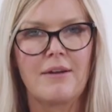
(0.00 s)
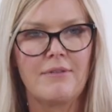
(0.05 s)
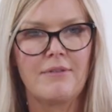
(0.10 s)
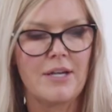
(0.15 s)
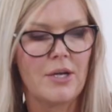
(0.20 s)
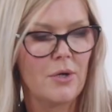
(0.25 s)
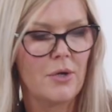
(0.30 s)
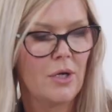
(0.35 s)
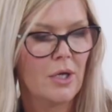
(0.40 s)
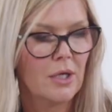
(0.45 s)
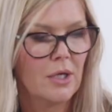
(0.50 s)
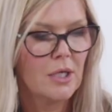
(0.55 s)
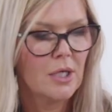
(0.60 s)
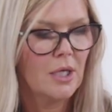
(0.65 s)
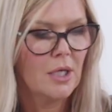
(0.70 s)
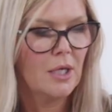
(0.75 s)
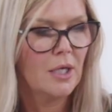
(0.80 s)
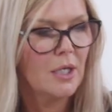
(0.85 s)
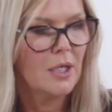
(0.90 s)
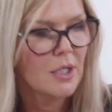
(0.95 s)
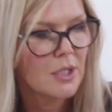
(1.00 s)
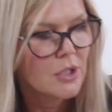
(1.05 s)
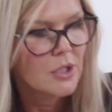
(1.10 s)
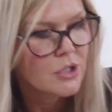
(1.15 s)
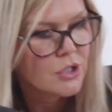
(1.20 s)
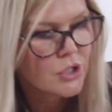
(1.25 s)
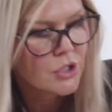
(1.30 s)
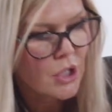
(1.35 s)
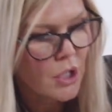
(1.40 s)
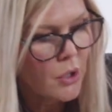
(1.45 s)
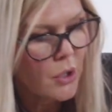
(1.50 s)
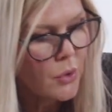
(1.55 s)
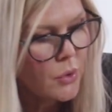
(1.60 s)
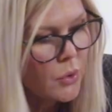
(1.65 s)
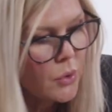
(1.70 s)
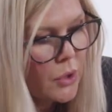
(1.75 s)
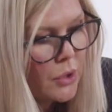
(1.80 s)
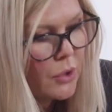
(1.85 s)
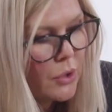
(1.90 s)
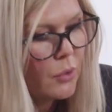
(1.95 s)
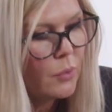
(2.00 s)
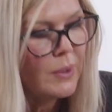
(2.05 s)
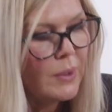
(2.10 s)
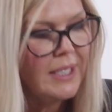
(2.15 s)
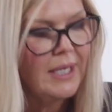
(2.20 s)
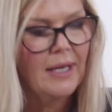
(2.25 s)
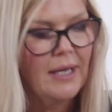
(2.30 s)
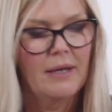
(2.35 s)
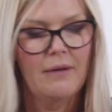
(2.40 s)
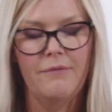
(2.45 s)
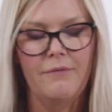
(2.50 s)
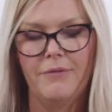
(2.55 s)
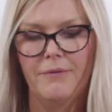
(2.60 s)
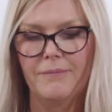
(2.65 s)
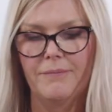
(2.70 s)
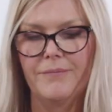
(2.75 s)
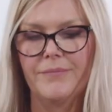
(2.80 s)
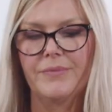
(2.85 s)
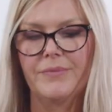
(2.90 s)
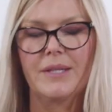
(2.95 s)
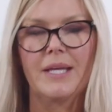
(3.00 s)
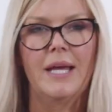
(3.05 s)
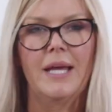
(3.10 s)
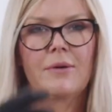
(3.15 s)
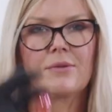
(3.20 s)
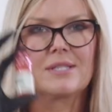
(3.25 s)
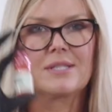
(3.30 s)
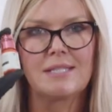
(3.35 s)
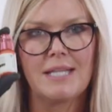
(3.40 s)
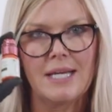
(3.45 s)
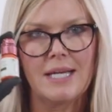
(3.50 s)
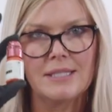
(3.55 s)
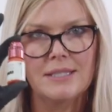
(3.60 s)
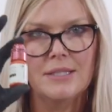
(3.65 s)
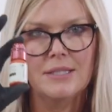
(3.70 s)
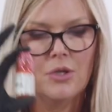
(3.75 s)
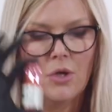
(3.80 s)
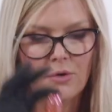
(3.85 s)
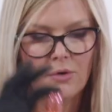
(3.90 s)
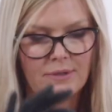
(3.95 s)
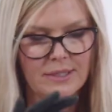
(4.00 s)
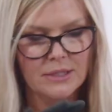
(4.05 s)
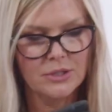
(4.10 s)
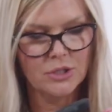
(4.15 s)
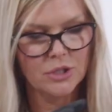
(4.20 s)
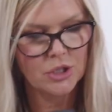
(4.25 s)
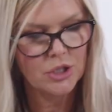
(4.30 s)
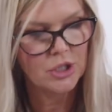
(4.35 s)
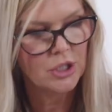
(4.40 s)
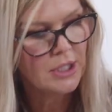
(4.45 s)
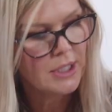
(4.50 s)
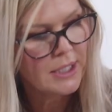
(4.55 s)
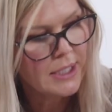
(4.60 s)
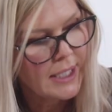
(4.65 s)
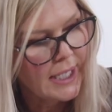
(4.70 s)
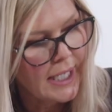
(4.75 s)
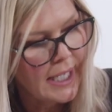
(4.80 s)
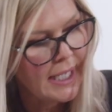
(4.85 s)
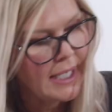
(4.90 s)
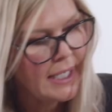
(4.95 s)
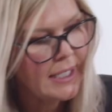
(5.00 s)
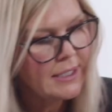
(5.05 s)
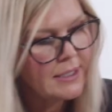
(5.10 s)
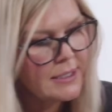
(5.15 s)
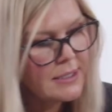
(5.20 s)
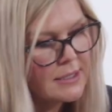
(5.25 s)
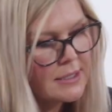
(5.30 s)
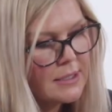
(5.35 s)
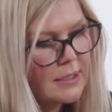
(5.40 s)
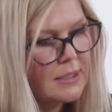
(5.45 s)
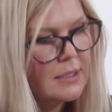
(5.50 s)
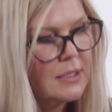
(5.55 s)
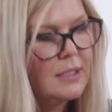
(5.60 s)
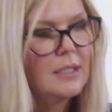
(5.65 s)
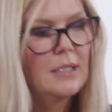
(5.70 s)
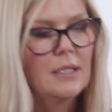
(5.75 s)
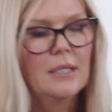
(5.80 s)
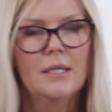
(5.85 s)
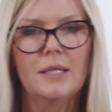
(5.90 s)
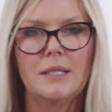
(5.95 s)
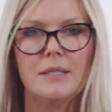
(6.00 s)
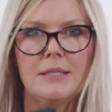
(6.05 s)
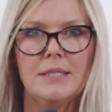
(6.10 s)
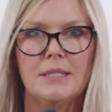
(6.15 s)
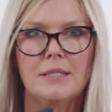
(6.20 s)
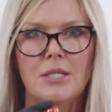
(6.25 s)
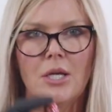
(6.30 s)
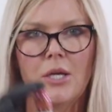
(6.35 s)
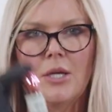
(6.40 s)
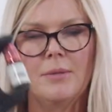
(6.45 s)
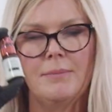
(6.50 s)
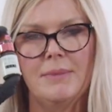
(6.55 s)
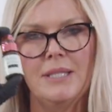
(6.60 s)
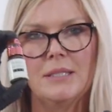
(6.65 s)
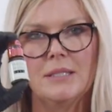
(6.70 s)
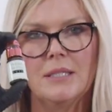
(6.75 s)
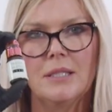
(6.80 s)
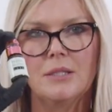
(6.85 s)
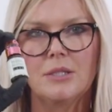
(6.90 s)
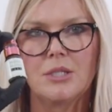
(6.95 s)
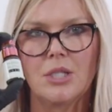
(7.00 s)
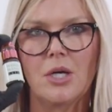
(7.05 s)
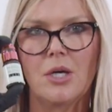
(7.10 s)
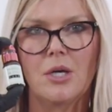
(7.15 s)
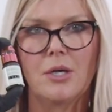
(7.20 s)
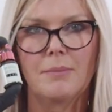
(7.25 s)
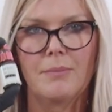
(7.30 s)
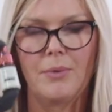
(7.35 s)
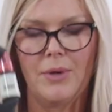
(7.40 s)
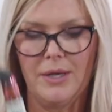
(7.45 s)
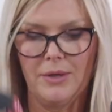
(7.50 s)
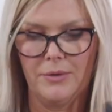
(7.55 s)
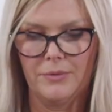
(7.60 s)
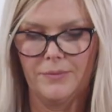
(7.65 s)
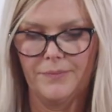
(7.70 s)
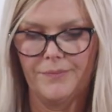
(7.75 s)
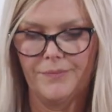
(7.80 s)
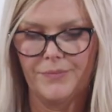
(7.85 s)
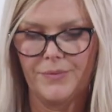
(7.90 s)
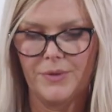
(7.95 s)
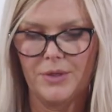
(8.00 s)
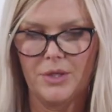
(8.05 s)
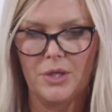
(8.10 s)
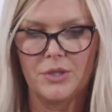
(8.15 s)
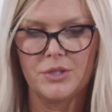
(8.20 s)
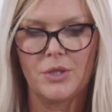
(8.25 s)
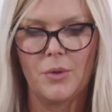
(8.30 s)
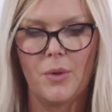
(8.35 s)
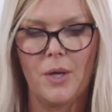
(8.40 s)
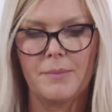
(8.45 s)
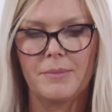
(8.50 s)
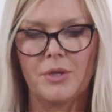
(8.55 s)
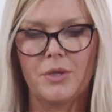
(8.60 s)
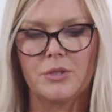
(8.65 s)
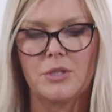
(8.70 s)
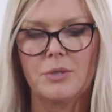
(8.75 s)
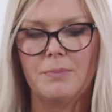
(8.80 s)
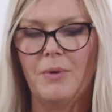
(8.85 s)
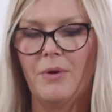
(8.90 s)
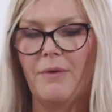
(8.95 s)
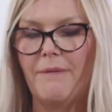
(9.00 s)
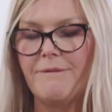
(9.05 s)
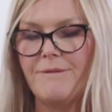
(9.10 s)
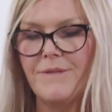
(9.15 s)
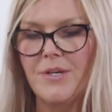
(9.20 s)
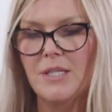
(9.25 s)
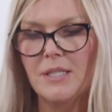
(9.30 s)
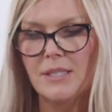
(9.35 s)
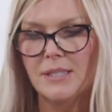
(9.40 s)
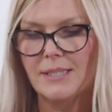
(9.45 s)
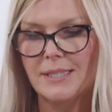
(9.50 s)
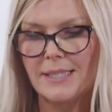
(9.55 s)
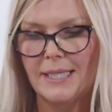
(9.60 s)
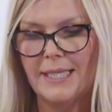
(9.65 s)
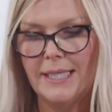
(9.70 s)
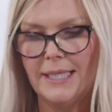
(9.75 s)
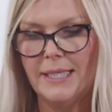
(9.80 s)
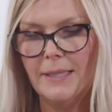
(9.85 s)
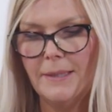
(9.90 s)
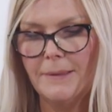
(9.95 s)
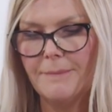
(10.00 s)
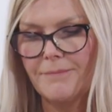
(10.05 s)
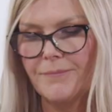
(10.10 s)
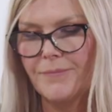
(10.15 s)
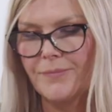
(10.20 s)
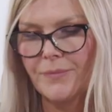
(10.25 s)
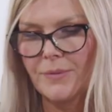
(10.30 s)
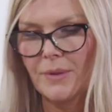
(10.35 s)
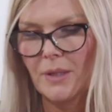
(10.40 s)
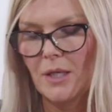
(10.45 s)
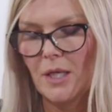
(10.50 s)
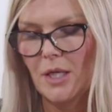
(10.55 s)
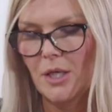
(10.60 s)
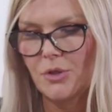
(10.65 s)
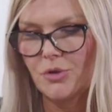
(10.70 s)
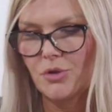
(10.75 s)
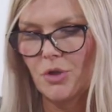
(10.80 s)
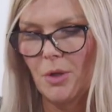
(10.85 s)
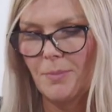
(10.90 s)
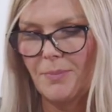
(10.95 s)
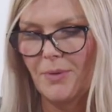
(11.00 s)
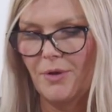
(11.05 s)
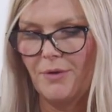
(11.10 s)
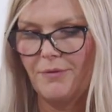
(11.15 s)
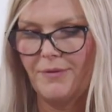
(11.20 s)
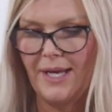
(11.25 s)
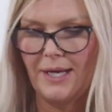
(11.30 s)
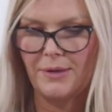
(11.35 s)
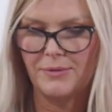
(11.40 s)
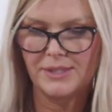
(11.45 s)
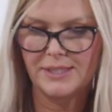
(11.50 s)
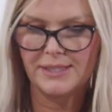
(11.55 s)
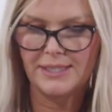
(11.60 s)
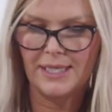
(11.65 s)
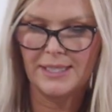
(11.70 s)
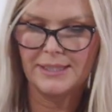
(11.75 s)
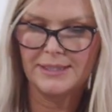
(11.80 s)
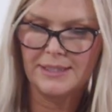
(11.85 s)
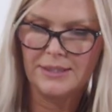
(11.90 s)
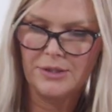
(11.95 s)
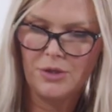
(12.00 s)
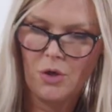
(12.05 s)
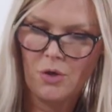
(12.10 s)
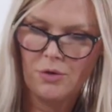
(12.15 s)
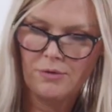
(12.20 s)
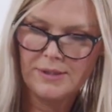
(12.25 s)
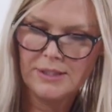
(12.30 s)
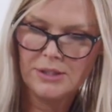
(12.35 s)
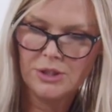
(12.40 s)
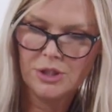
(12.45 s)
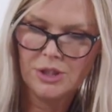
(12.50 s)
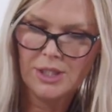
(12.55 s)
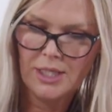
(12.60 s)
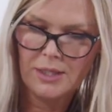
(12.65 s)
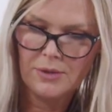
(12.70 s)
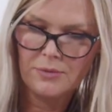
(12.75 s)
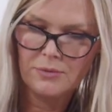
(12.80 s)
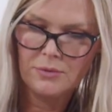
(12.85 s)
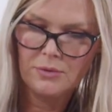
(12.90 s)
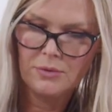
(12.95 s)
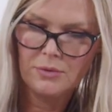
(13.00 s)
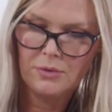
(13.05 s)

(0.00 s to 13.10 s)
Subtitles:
areola. So we have outstanding orange and determined dark brown. So I'm going to put firstly a drop of outstanding orange down,